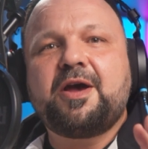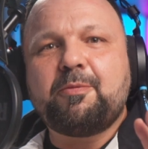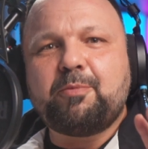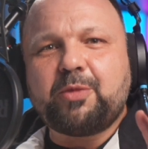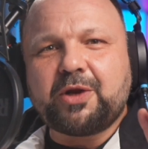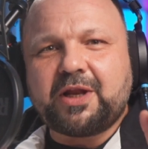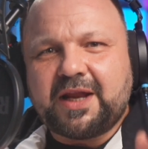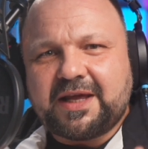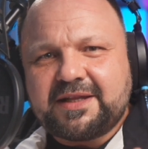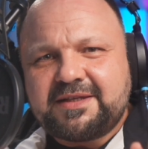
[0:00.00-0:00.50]

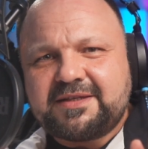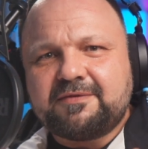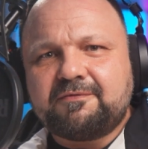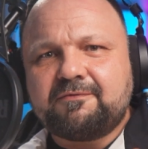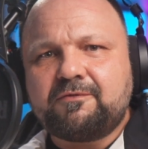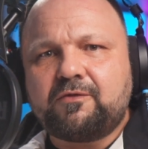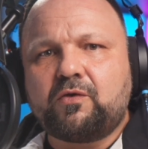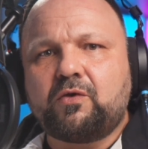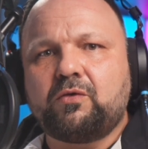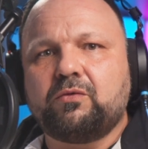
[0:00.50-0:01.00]
but let's
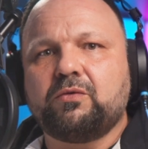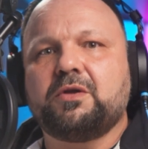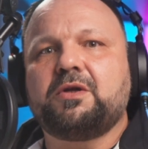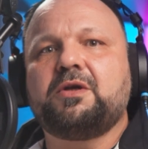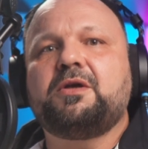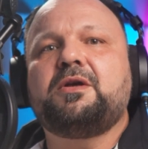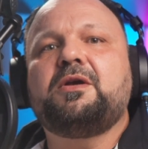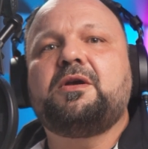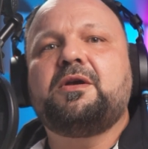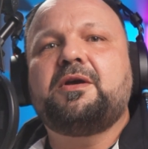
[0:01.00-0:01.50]
unfold
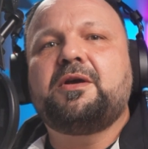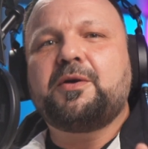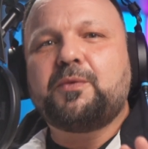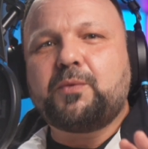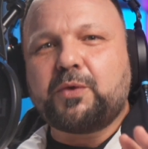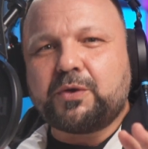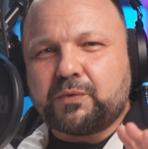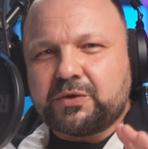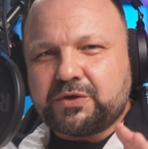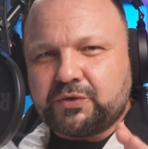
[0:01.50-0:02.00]

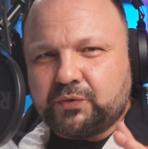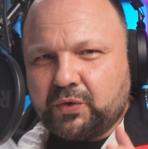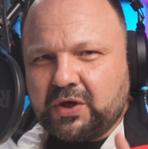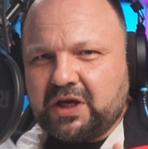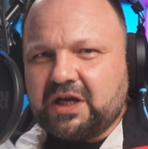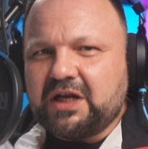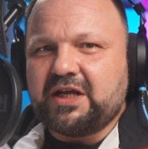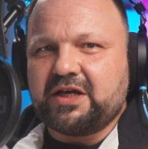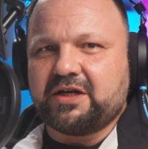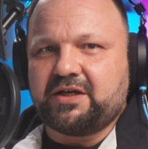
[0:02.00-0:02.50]
what was
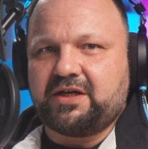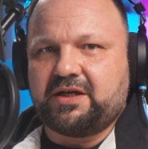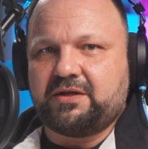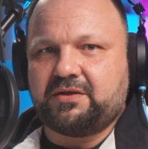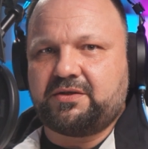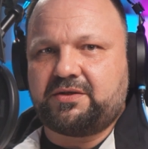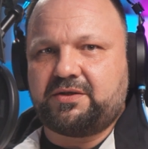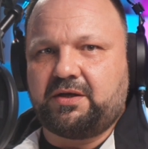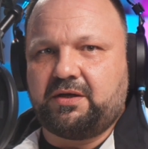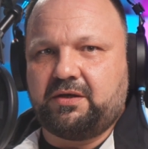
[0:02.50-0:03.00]
really
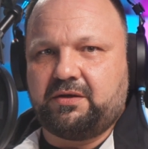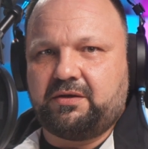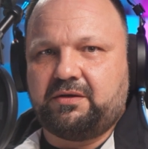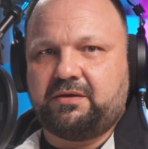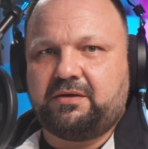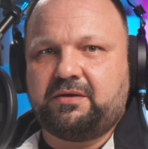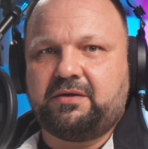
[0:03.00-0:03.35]
announced here.